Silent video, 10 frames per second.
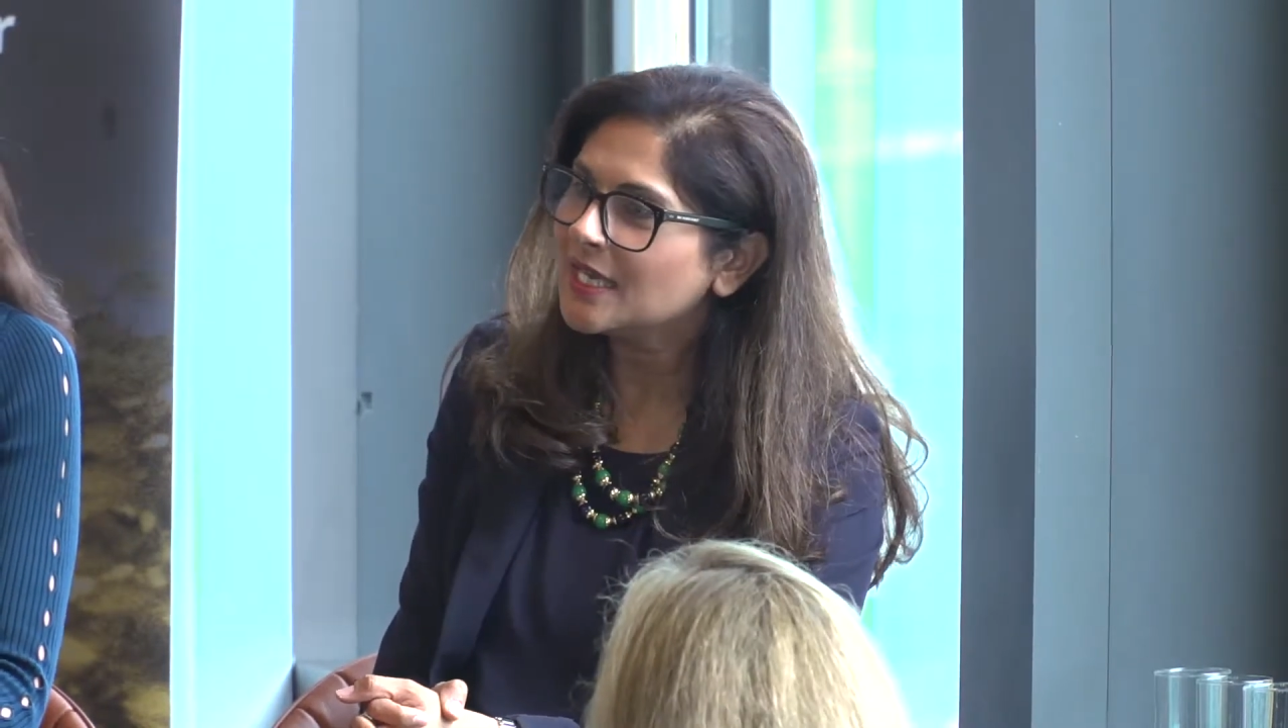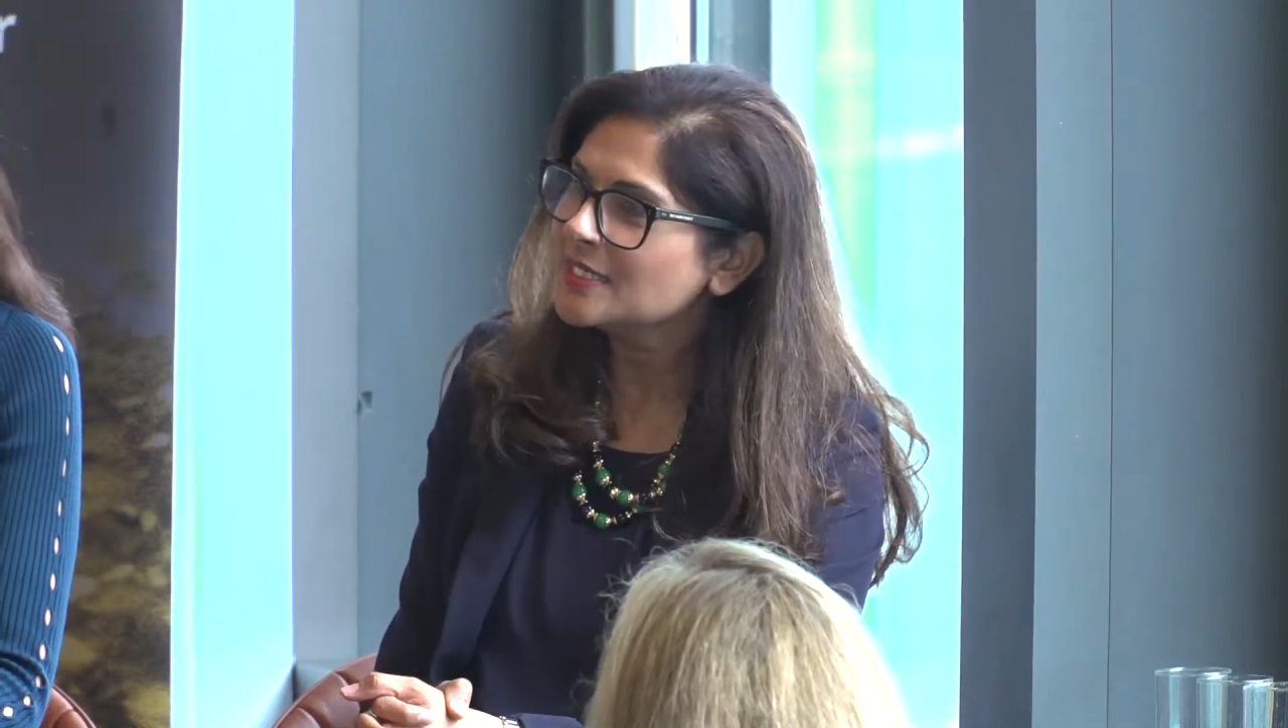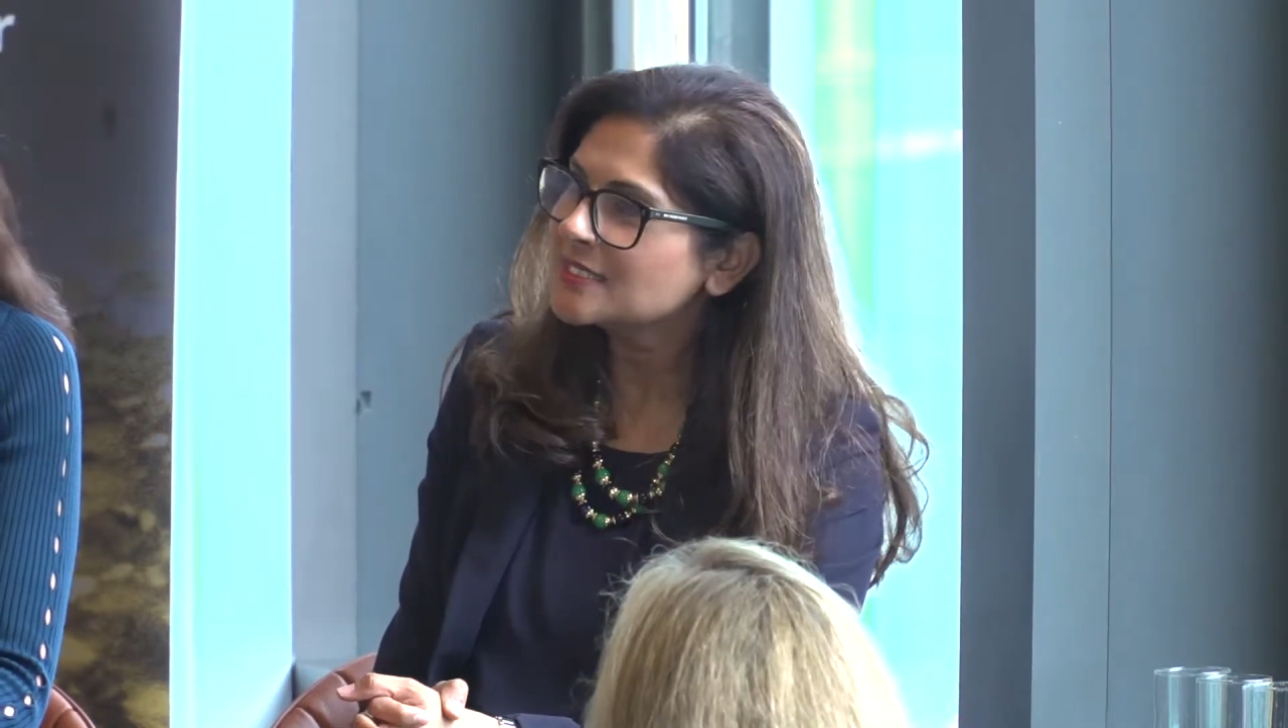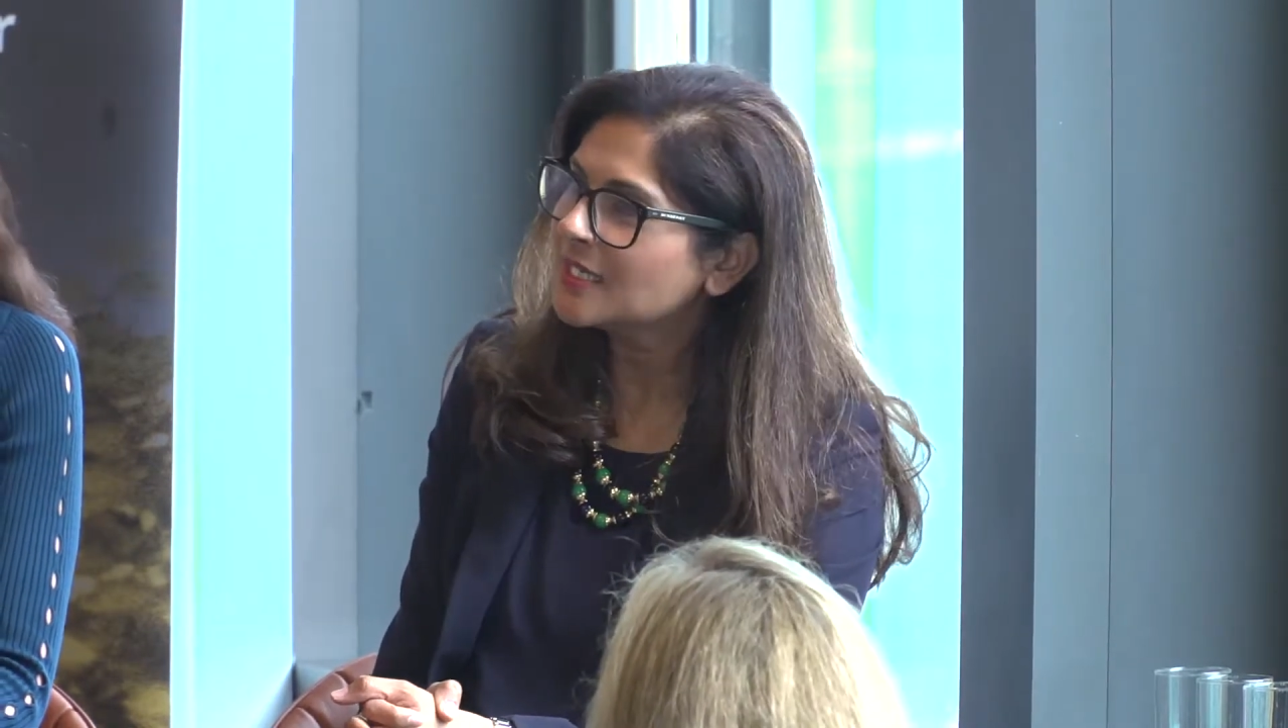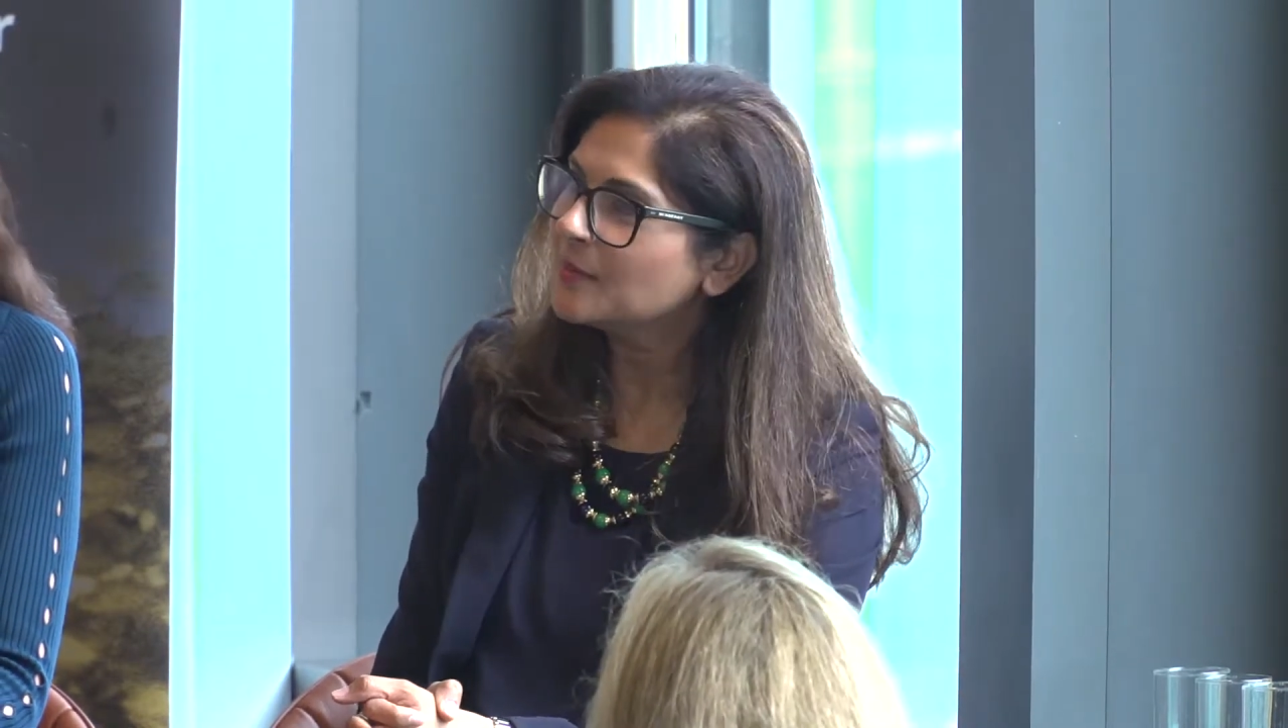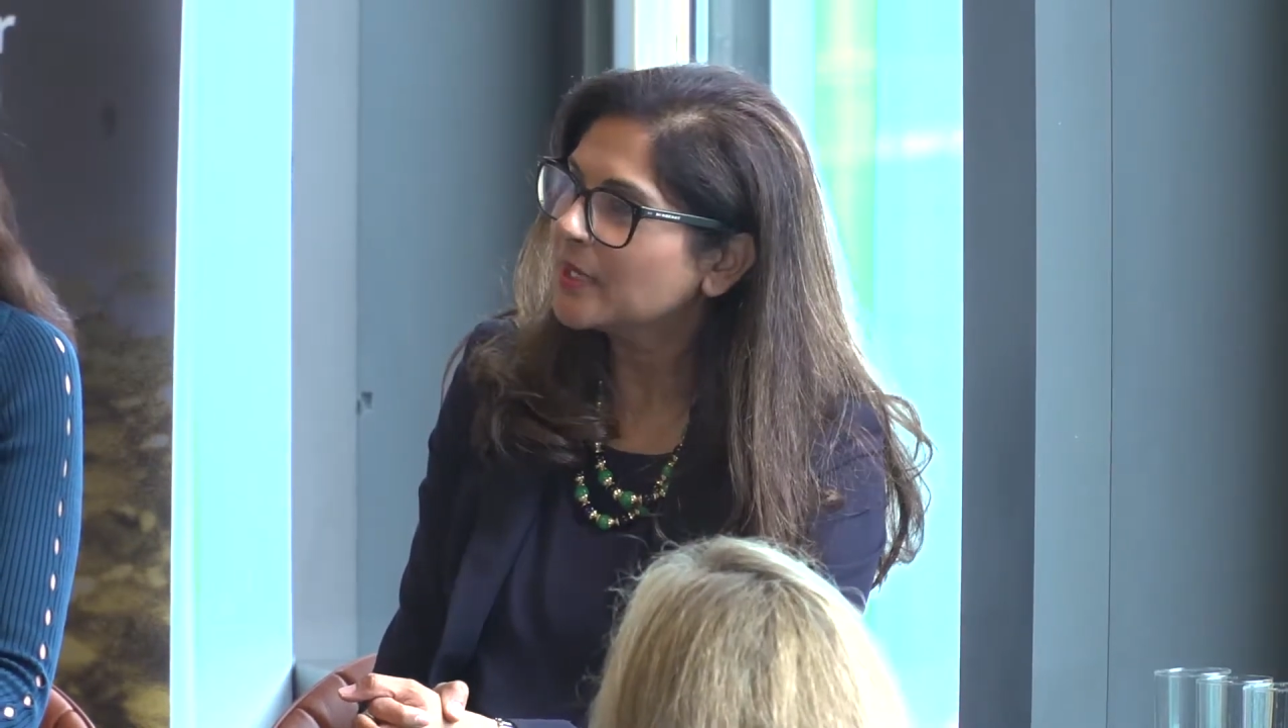easy,